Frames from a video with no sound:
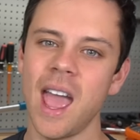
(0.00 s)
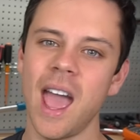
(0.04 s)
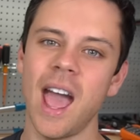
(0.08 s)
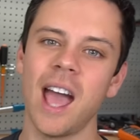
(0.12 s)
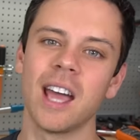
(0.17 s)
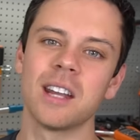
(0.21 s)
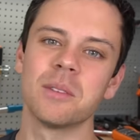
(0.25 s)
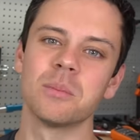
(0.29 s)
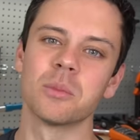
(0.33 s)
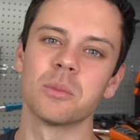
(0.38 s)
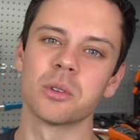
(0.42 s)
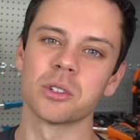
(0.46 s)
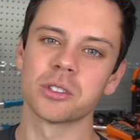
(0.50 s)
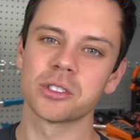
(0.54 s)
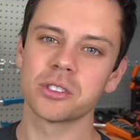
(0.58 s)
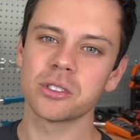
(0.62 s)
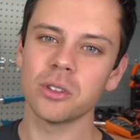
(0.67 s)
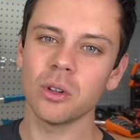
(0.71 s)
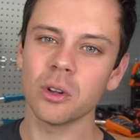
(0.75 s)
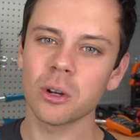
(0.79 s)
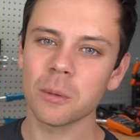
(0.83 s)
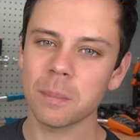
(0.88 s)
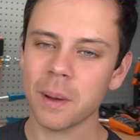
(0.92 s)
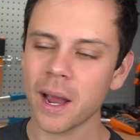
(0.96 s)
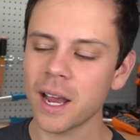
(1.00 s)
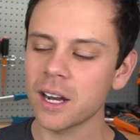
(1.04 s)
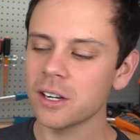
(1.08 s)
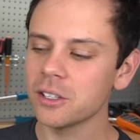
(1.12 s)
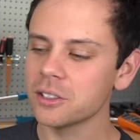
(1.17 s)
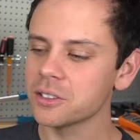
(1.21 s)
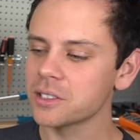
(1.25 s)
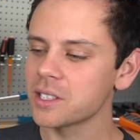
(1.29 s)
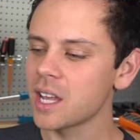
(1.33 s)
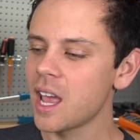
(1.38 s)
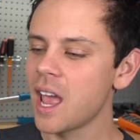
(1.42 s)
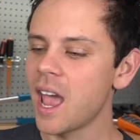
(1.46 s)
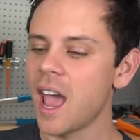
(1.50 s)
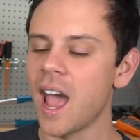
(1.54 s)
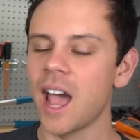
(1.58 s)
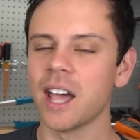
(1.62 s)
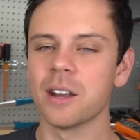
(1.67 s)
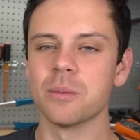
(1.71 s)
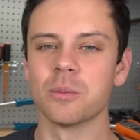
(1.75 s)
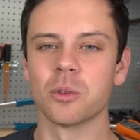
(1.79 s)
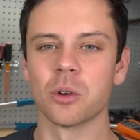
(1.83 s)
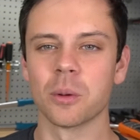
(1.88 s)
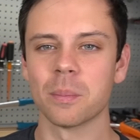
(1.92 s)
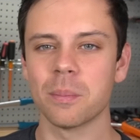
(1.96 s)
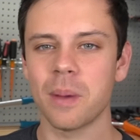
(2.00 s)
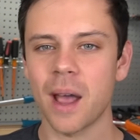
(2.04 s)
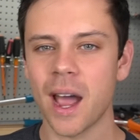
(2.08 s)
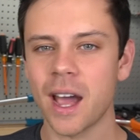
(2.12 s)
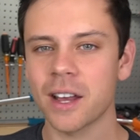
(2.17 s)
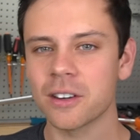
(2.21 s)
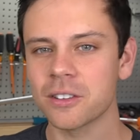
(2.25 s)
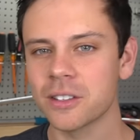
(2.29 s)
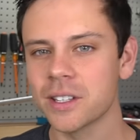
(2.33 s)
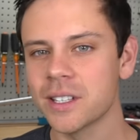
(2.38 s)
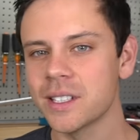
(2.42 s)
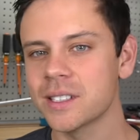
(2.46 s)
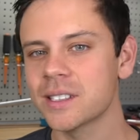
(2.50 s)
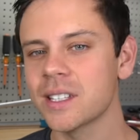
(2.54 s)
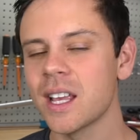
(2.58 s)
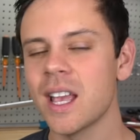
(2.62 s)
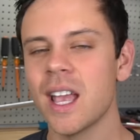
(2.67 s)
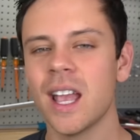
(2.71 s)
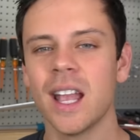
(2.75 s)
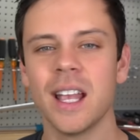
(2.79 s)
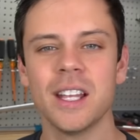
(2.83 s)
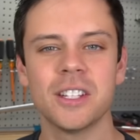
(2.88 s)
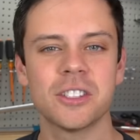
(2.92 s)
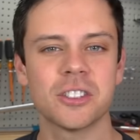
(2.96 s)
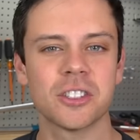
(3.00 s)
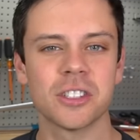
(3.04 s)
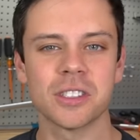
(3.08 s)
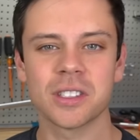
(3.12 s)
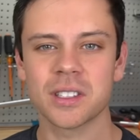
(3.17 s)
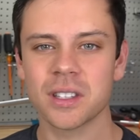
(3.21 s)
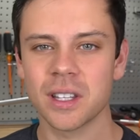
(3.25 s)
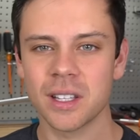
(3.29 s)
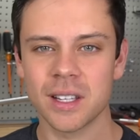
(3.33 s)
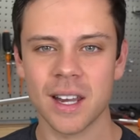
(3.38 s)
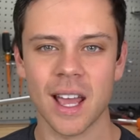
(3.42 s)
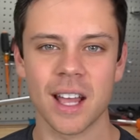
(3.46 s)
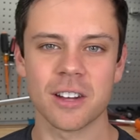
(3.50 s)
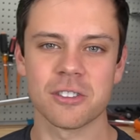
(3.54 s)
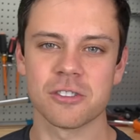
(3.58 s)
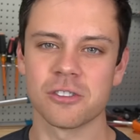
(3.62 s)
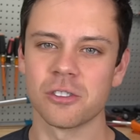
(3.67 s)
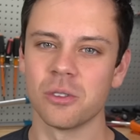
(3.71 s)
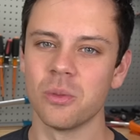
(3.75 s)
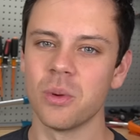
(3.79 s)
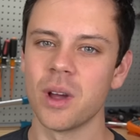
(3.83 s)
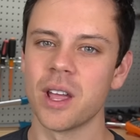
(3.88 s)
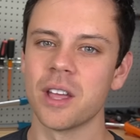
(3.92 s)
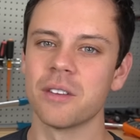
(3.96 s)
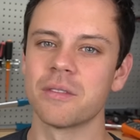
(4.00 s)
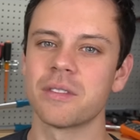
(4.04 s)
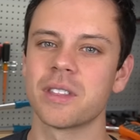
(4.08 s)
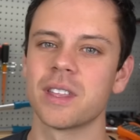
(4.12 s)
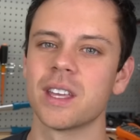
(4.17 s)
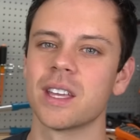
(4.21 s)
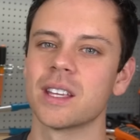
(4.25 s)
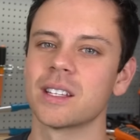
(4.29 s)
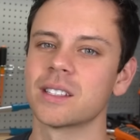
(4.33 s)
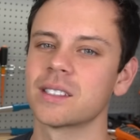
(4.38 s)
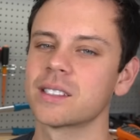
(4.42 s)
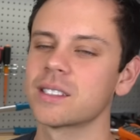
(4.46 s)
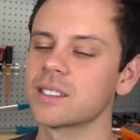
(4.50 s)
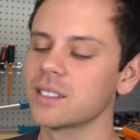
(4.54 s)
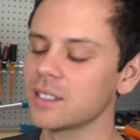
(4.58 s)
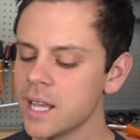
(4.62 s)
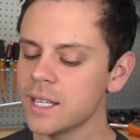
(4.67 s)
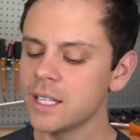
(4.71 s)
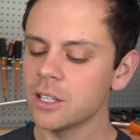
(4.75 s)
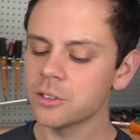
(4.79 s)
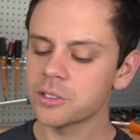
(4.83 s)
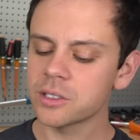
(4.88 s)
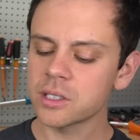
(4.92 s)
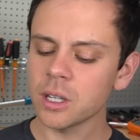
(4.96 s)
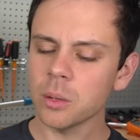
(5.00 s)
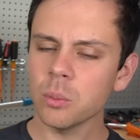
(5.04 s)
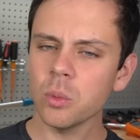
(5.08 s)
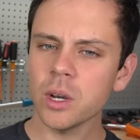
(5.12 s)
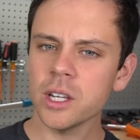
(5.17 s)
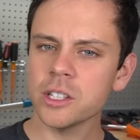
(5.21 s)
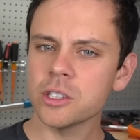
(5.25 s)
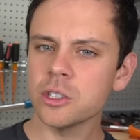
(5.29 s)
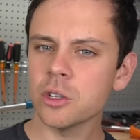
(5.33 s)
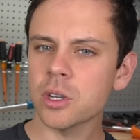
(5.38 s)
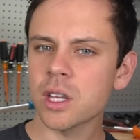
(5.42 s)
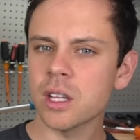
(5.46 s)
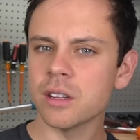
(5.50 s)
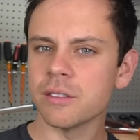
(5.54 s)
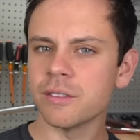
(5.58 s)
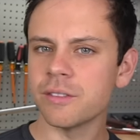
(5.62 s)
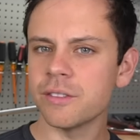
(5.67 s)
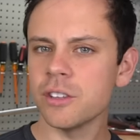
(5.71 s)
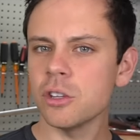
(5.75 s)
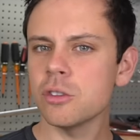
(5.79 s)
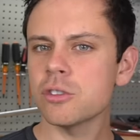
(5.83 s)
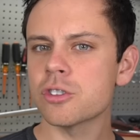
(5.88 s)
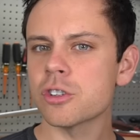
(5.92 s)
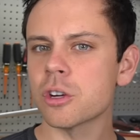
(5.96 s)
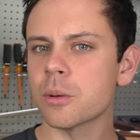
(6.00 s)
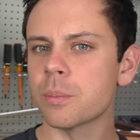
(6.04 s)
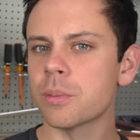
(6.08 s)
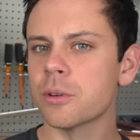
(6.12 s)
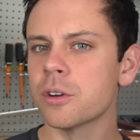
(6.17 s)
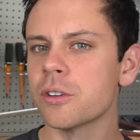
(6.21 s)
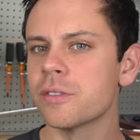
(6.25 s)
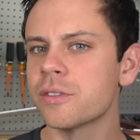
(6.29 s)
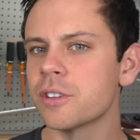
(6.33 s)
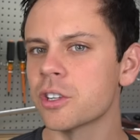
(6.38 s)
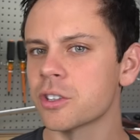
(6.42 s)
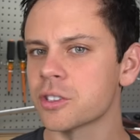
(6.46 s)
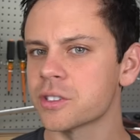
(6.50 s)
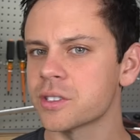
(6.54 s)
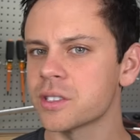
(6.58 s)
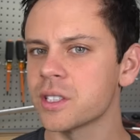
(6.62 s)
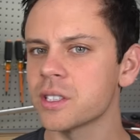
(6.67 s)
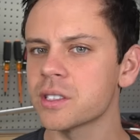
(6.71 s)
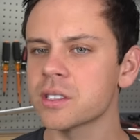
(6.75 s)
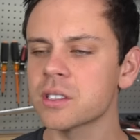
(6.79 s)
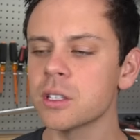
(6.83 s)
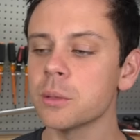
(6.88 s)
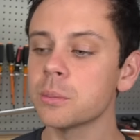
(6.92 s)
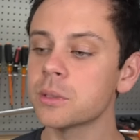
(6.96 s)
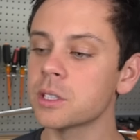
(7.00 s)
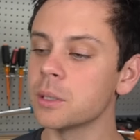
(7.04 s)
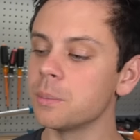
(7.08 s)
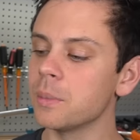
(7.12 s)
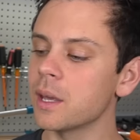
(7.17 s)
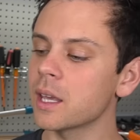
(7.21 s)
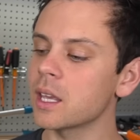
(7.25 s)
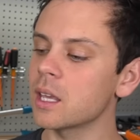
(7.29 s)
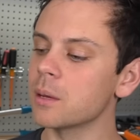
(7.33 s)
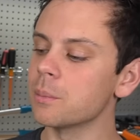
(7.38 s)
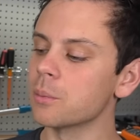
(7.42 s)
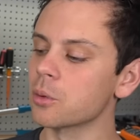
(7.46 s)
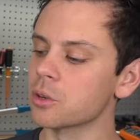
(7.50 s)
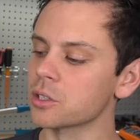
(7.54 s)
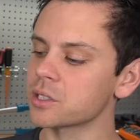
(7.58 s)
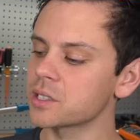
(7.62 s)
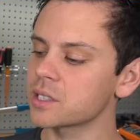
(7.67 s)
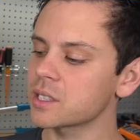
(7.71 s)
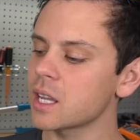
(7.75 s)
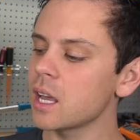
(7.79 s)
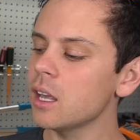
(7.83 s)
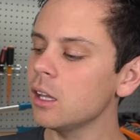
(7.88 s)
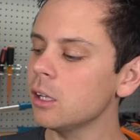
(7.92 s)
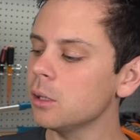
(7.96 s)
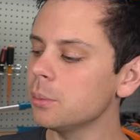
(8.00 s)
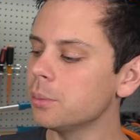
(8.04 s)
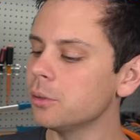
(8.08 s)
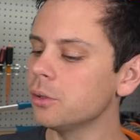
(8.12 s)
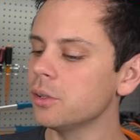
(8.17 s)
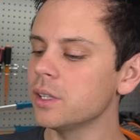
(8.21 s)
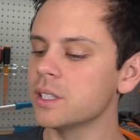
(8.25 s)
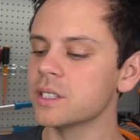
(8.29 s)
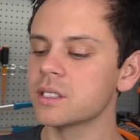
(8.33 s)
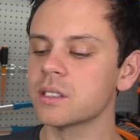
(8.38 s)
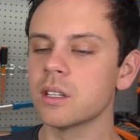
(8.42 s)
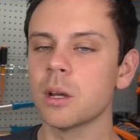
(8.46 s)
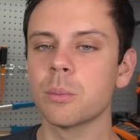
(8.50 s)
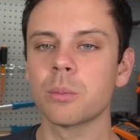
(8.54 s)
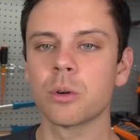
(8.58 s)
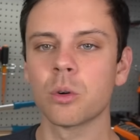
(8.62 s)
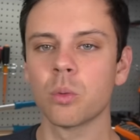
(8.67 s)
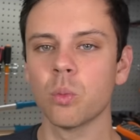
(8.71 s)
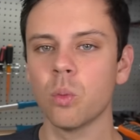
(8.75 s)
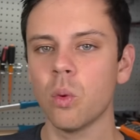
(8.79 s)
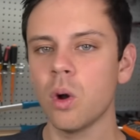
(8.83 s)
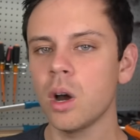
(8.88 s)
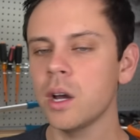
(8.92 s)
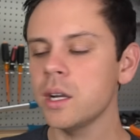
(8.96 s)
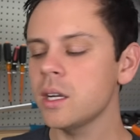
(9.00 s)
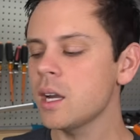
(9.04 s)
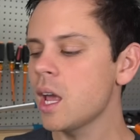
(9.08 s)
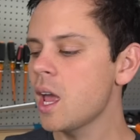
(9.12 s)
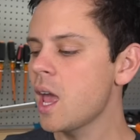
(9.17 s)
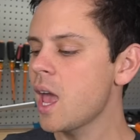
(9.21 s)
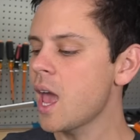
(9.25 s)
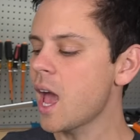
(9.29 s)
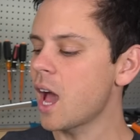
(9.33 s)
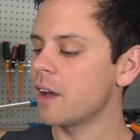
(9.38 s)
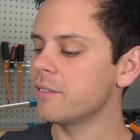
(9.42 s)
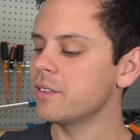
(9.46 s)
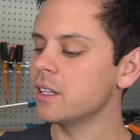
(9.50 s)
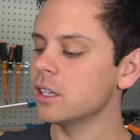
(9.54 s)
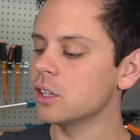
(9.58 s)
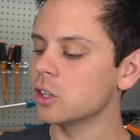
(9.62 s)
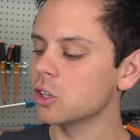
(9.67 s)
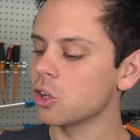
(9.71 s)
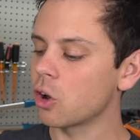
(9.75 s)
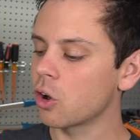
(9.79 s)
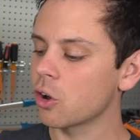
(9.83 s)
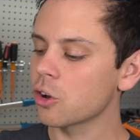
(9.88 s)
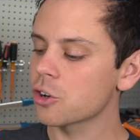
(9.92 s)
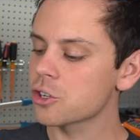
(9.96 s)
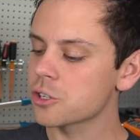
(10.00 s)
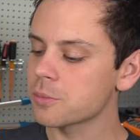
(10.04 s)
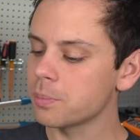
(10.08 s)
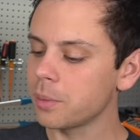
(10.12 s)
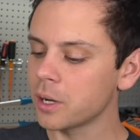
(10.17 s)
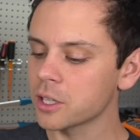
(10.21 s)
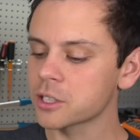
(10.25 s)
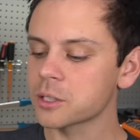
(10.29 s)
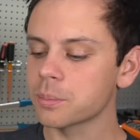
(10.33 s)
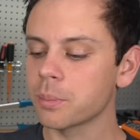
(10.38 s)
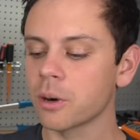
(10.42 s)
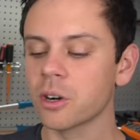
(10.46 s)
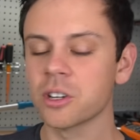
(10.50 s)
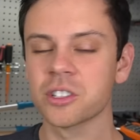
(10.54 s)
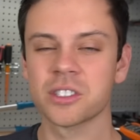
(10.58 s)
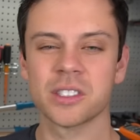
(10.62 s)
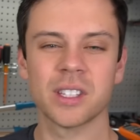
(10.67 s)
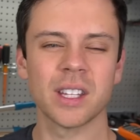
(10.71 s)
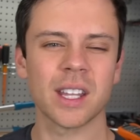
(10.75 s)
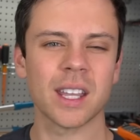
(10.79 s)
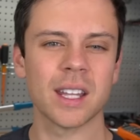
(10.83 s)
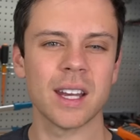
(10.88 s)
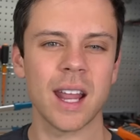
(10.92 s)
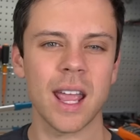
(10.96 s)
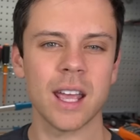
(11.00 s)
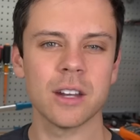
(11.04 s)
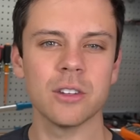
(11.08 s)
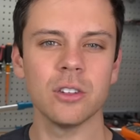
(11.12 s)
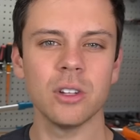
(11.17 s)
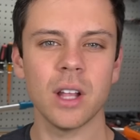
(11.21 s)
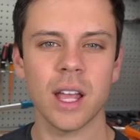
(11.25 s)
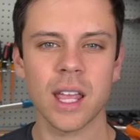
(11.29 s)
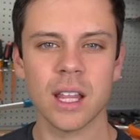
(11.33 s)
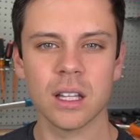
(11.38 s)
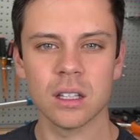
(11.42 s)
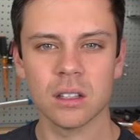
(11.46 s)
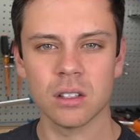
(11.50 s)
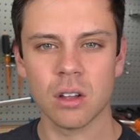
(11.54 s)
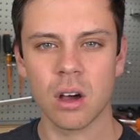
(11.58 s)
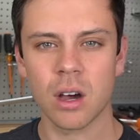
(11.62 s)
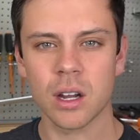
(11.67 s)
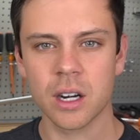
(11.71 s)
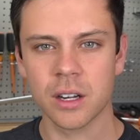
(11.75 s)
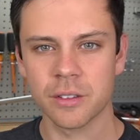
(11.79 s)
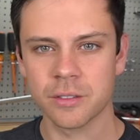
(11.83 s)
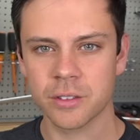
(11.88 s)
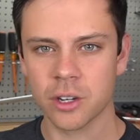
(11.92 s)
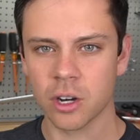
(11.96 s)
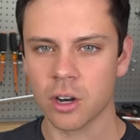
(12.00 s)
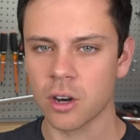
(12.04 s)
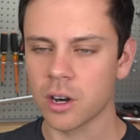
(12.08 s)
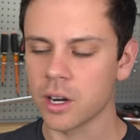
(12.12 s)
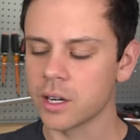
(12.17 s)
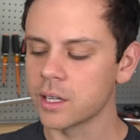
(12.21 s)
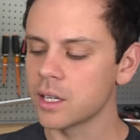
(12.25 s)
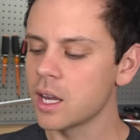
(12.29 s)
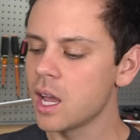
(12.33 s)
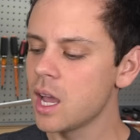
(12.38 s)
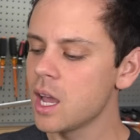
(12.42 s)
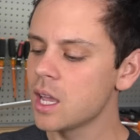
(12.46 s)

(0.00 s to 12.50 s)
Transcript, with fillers: Add more solar panels, add more batteries. It's just the natural way of things. Now, some ways you can future-proof your system to make it more scalable is number one, having large bus bars that can handle a lot of current.